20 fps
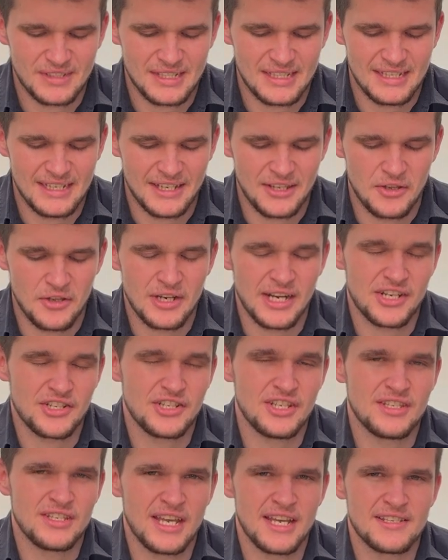Like, you can
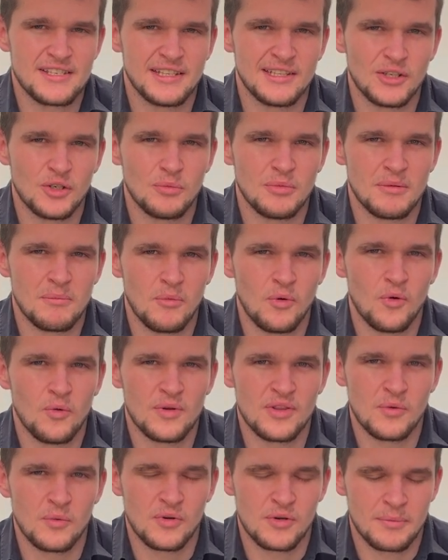actually taste a little bit more
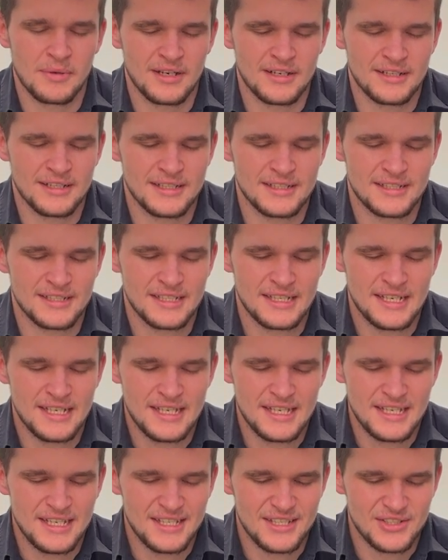with the watermelon ice.
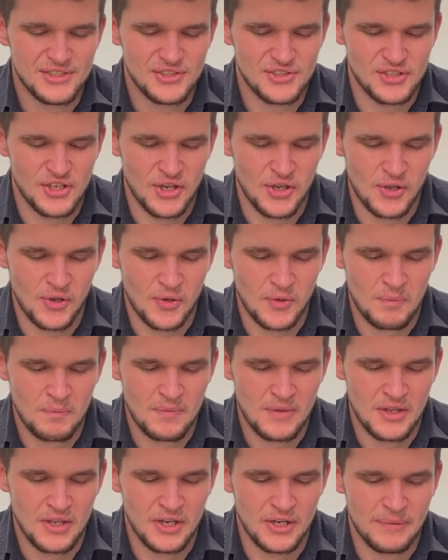So
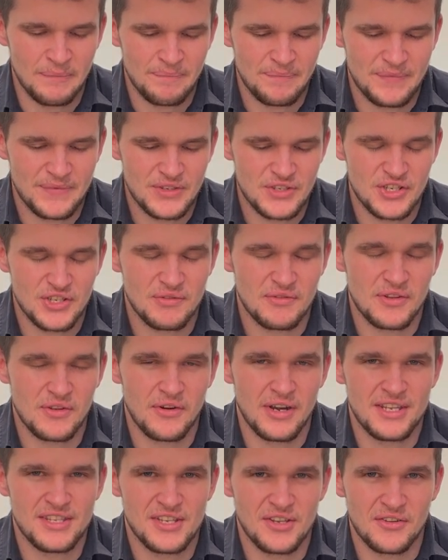yeah, just for the
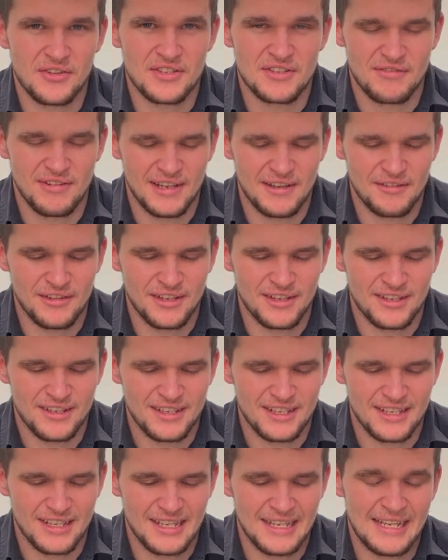rating on this flavor,
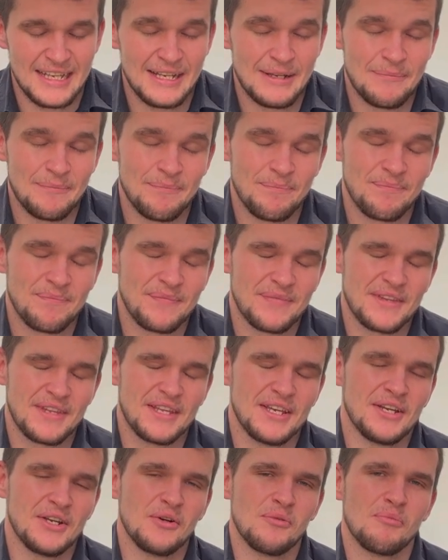
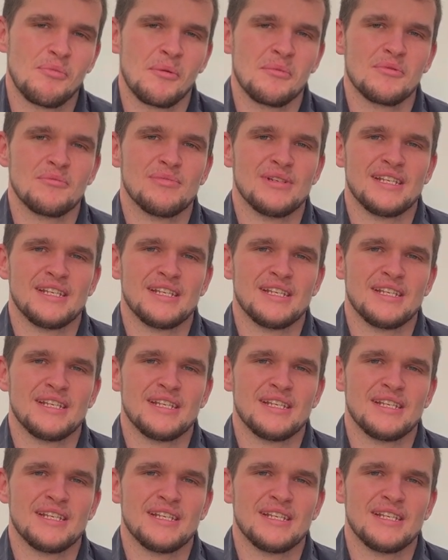it'll probably